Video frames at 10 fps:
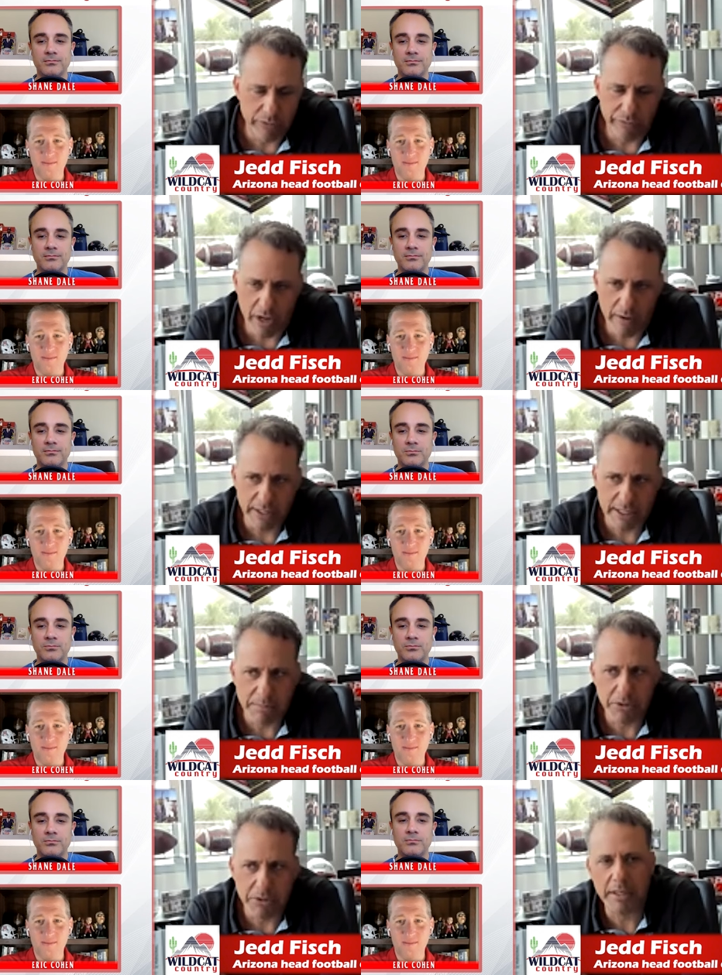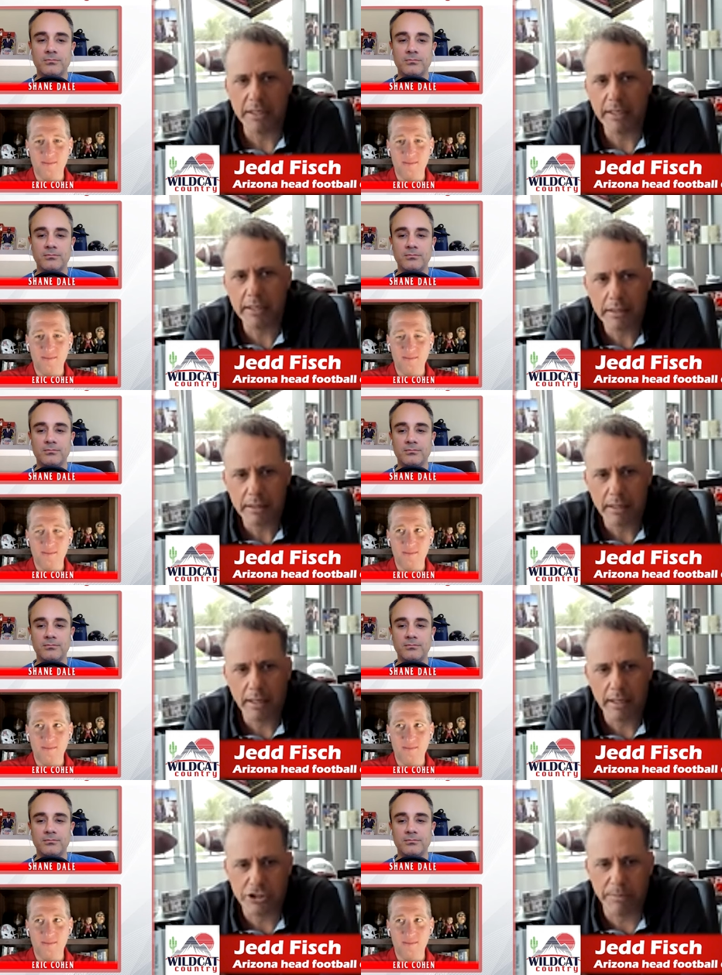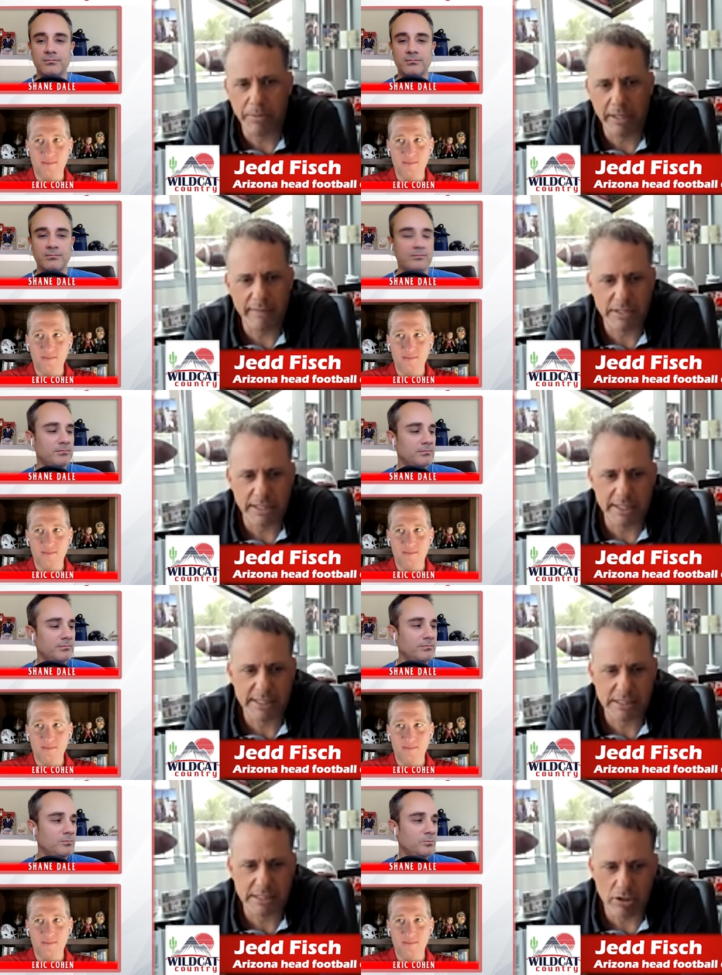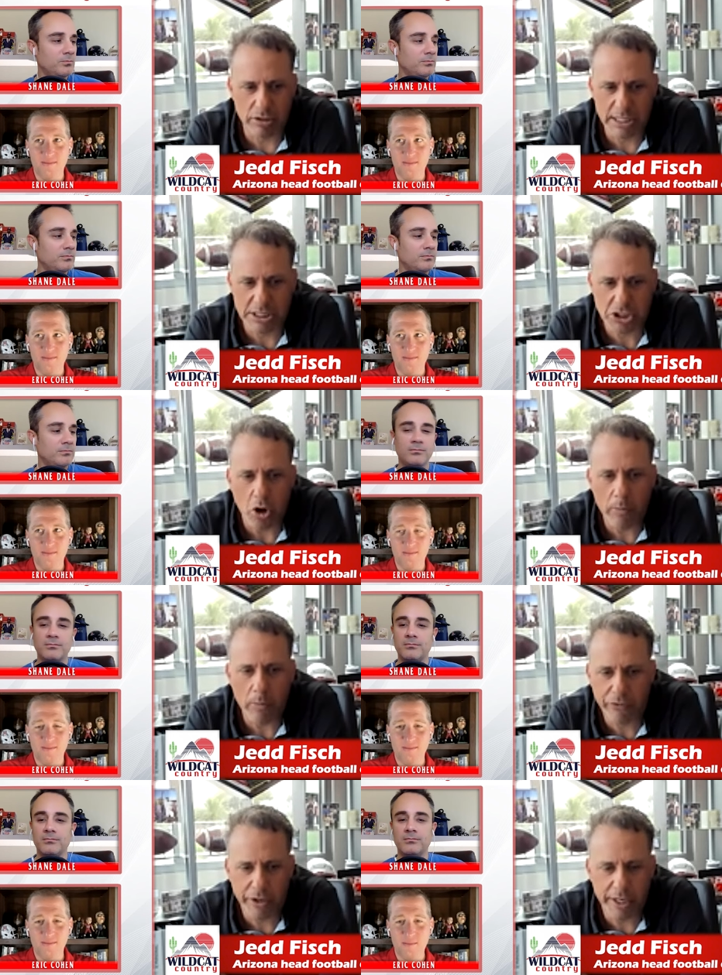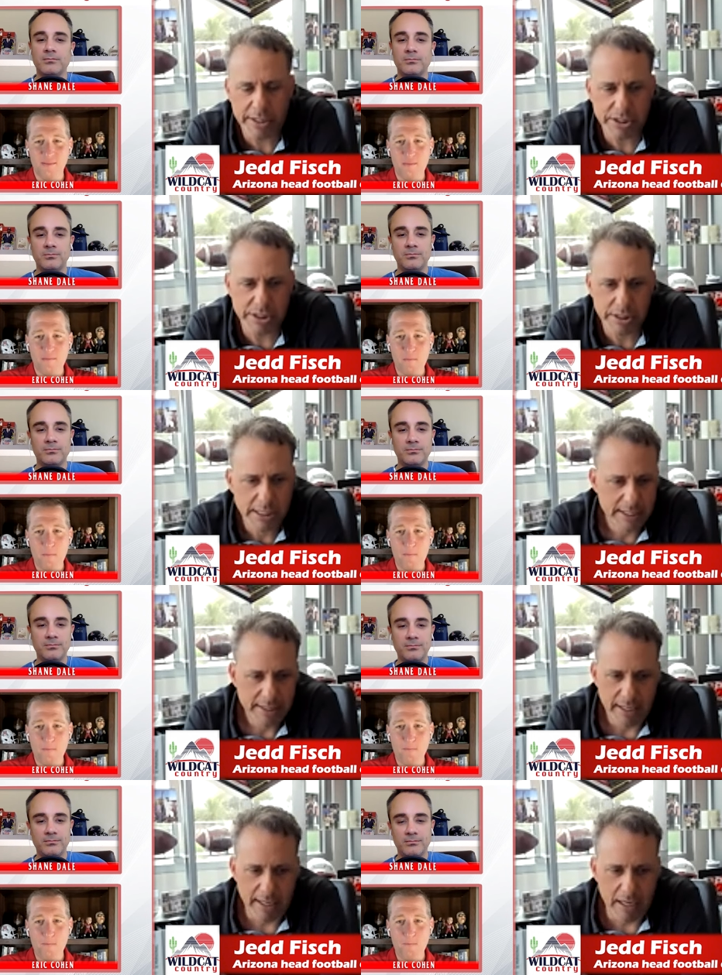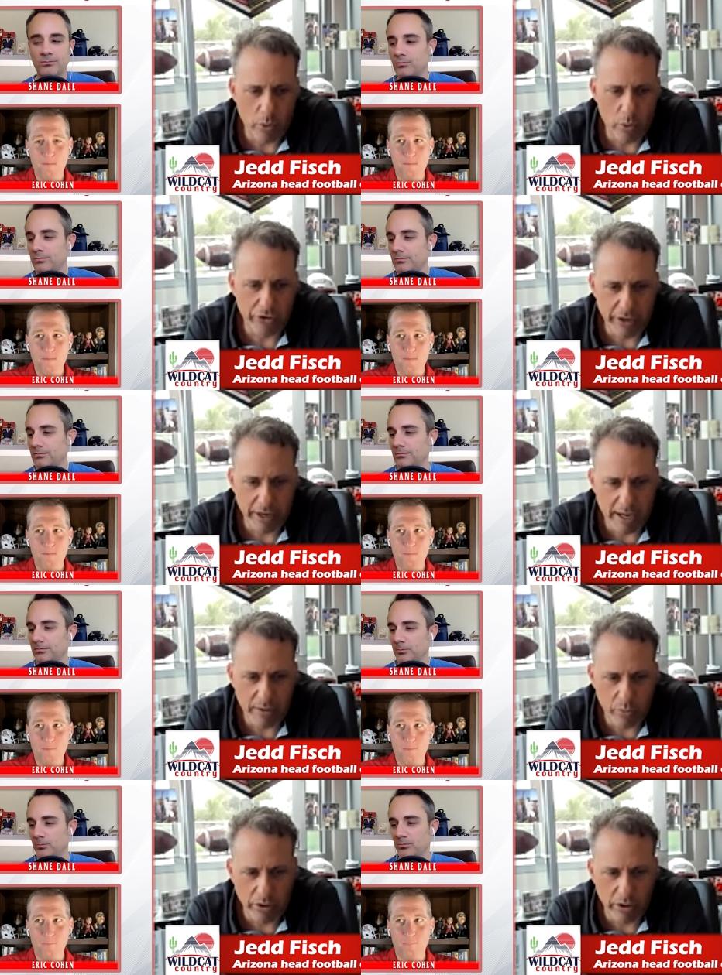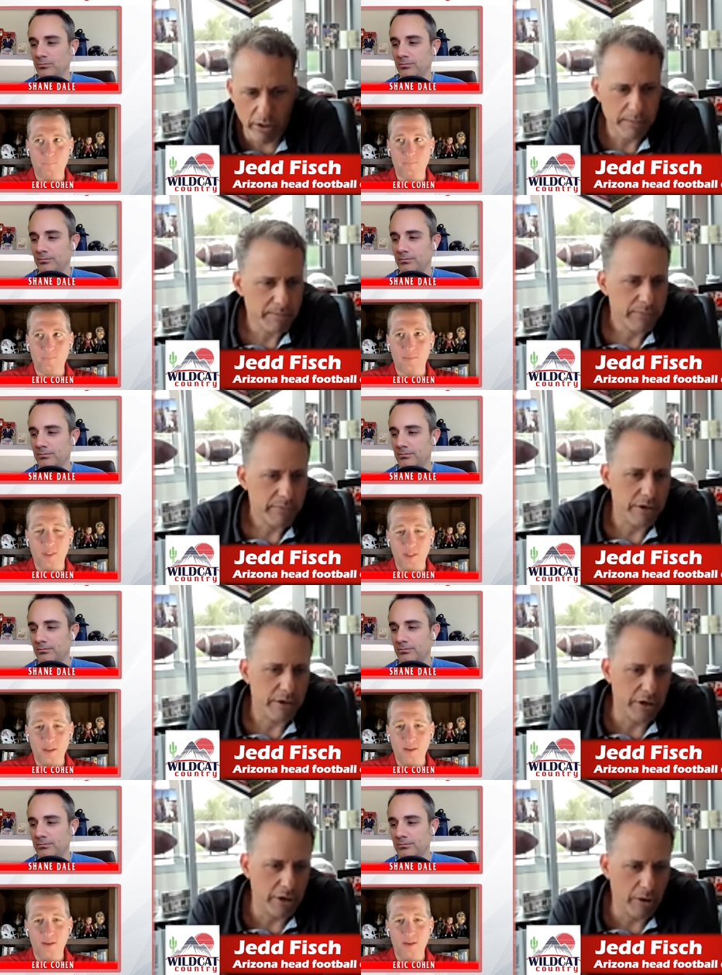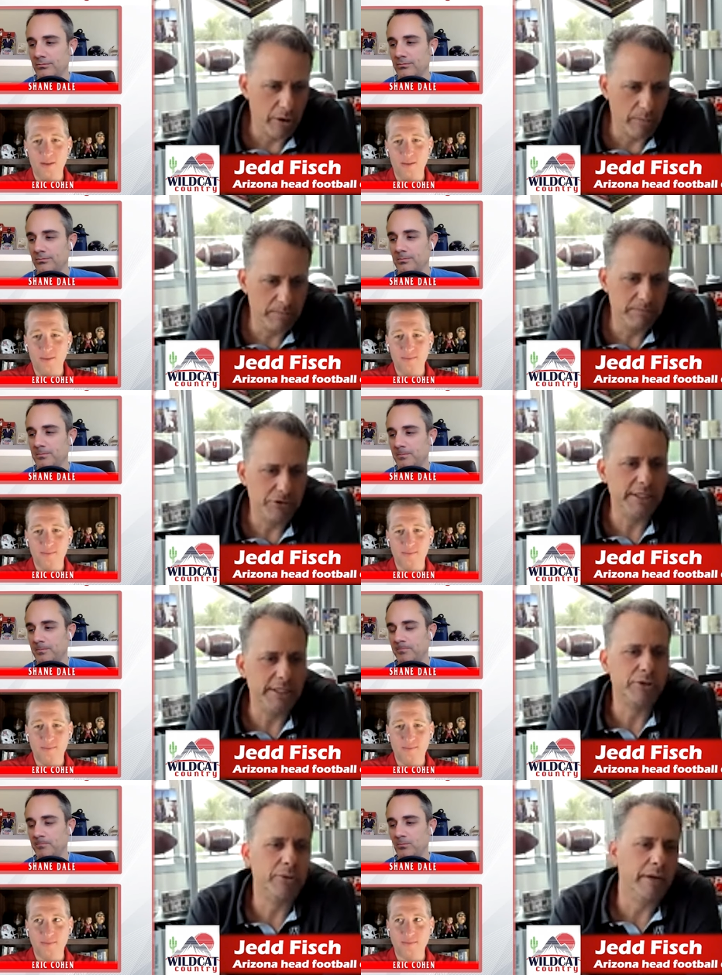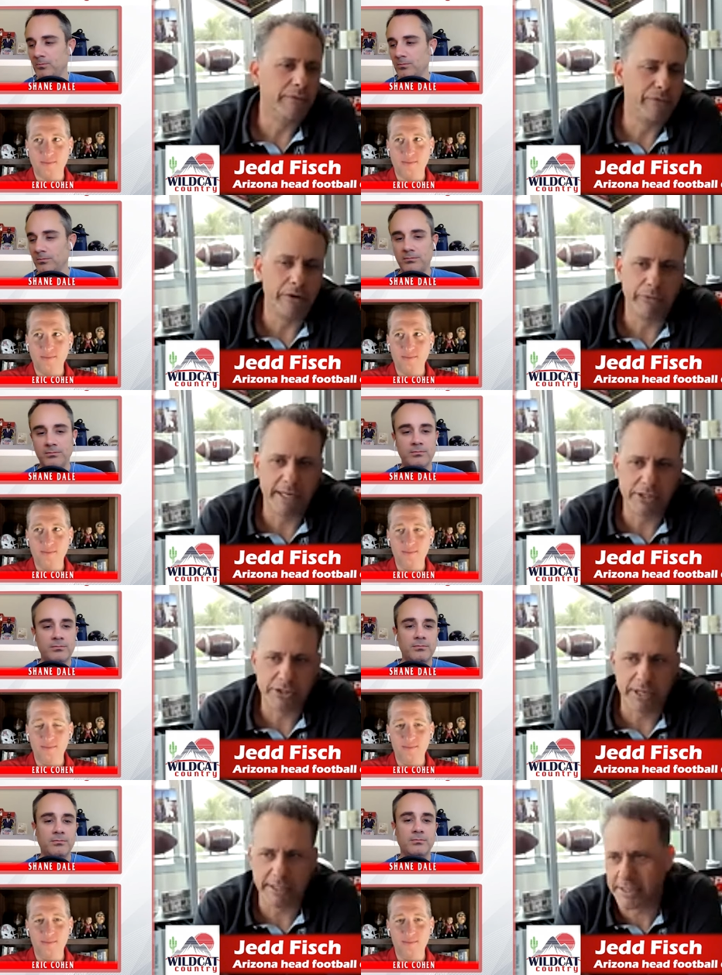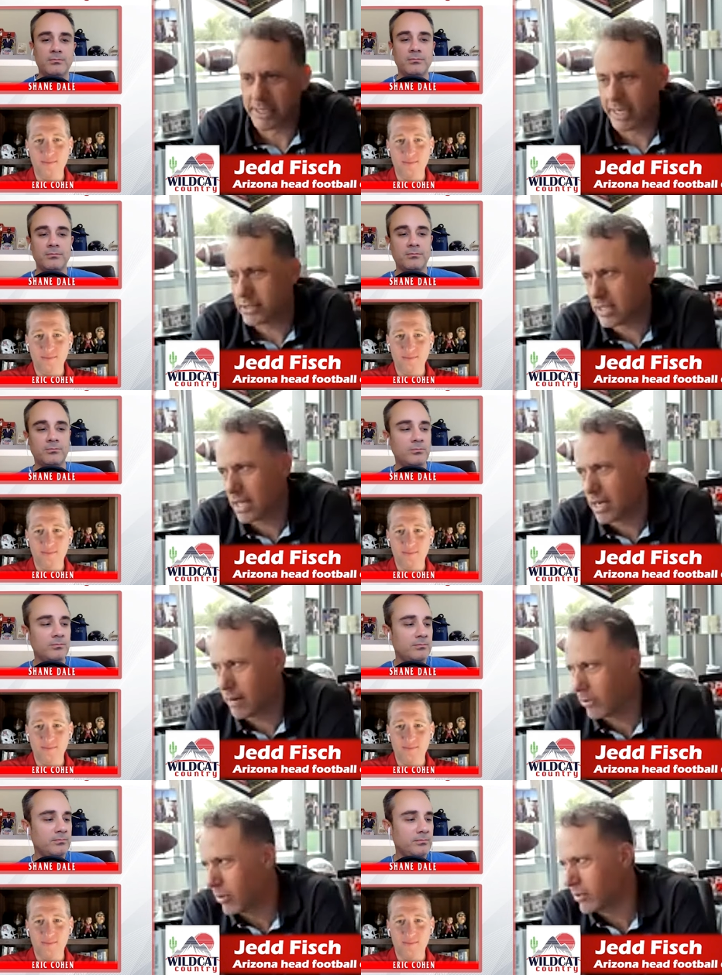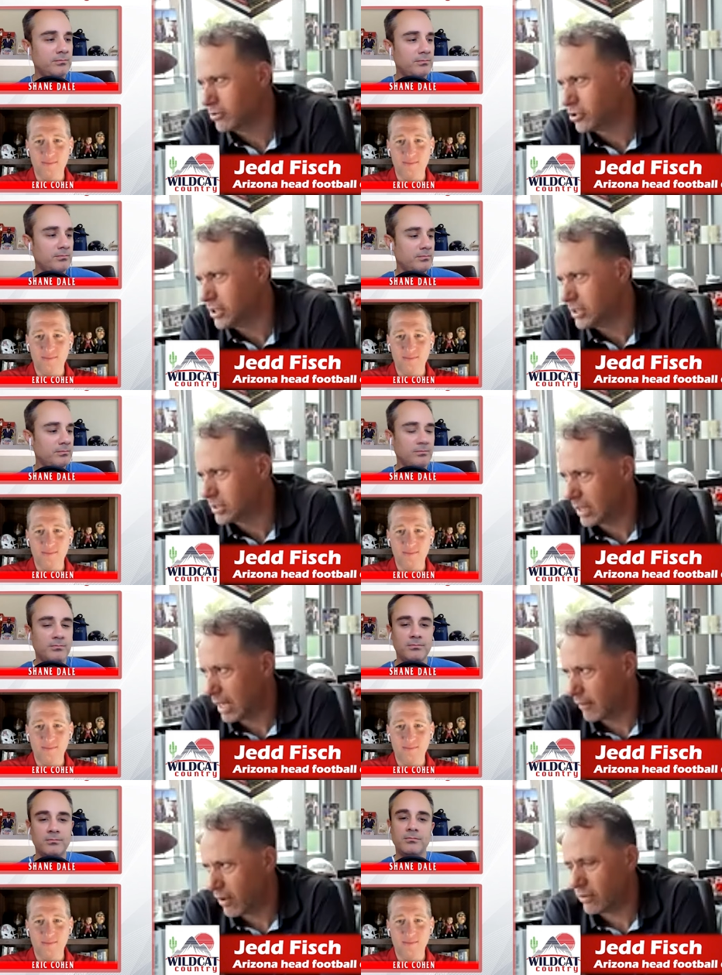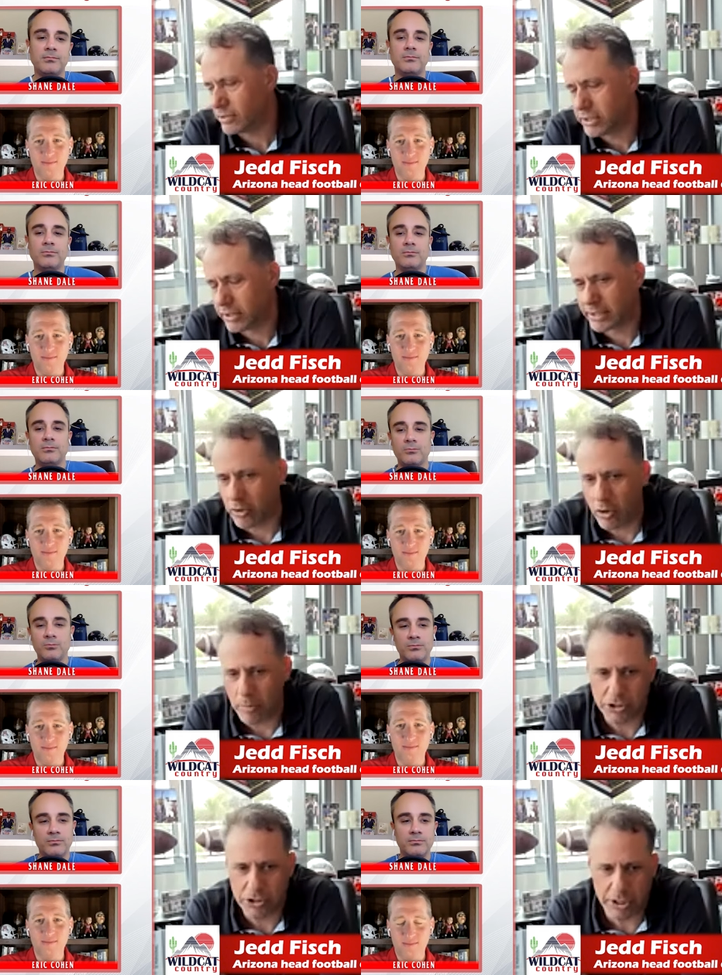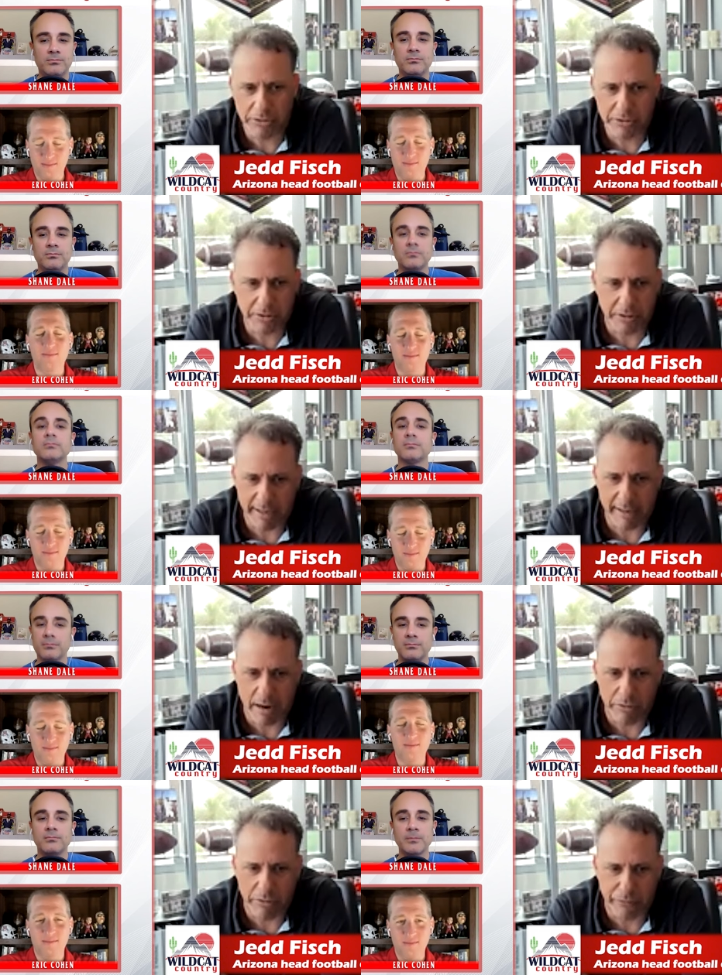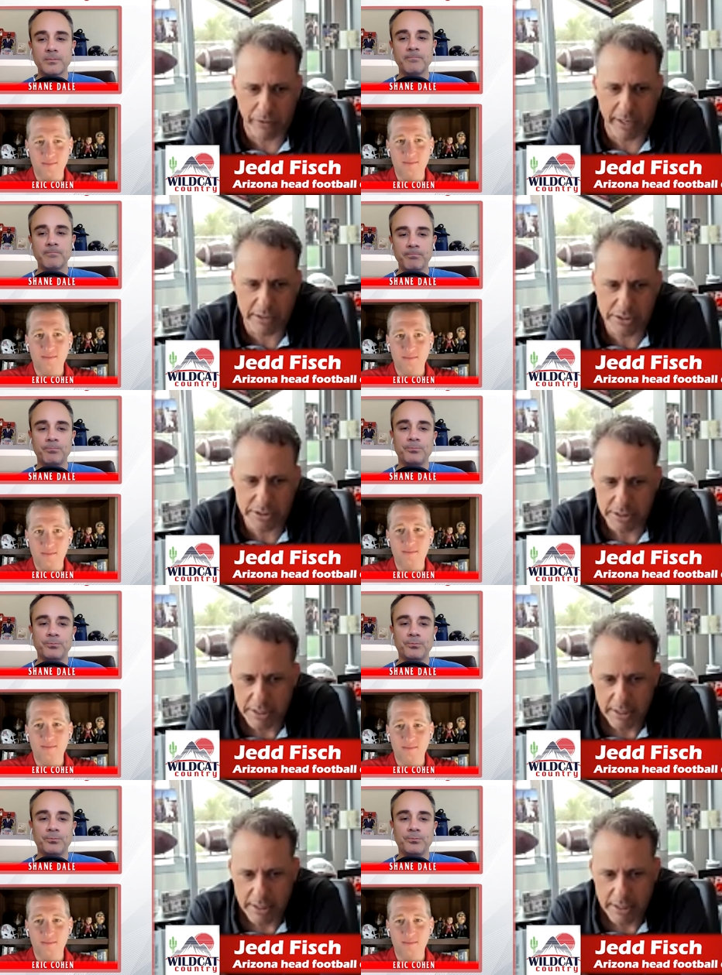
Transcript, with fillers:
Speaker 1: involved in the community. Uh, she believes that this is this is home for us, uh, whether or not we're you know she's doing a fundraiser at the Sands Club or whether she's uh, volunteering at the homeless shelter or hanging out with her friends.